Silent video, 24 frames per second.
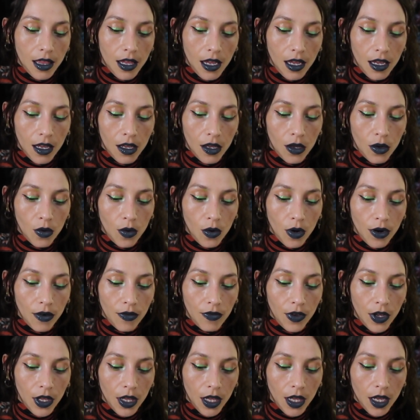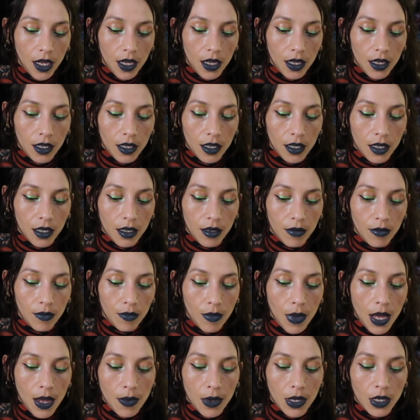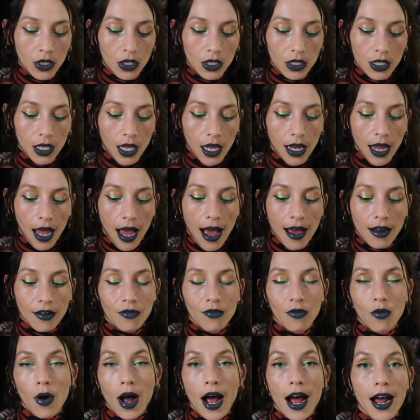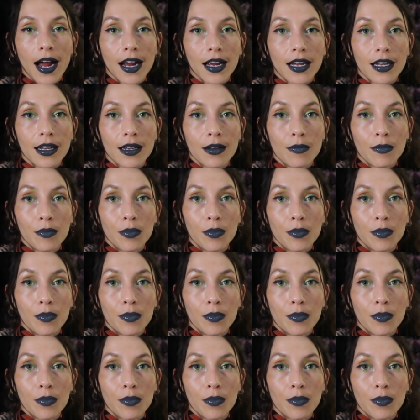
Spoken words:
think you are feeling maybe just like out of whack,